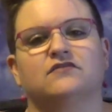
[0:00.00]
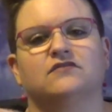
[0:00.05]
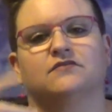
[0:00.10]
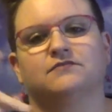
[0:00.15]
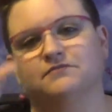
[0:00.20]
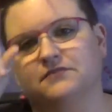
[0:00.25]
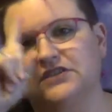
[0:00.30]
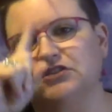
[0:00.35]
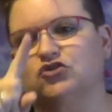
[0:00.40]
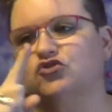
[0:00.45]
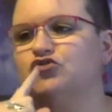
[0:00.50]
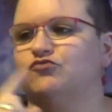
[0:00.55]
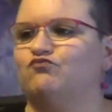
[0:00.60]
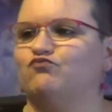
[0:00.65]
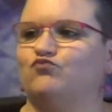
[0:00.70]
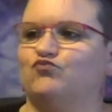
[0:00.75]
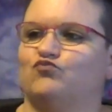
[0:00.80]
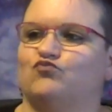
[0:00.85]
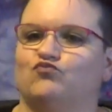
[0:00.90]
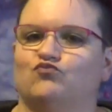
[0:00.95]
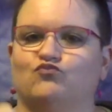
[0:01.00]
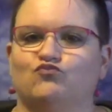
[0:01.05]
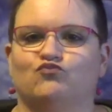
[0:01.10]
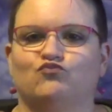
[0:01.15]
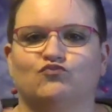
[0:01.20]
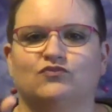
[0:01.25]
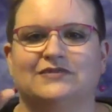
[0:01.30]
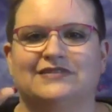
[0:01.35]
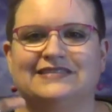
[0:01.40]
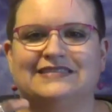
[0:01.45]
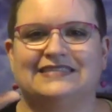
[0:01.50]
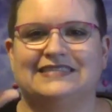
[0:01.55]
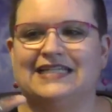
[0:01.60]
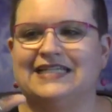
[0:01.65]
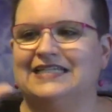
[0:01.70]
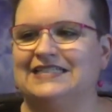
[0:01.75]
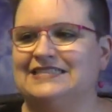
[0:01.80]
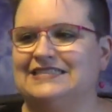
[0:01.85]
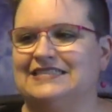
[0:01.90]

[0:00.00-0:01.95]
consumer, please bring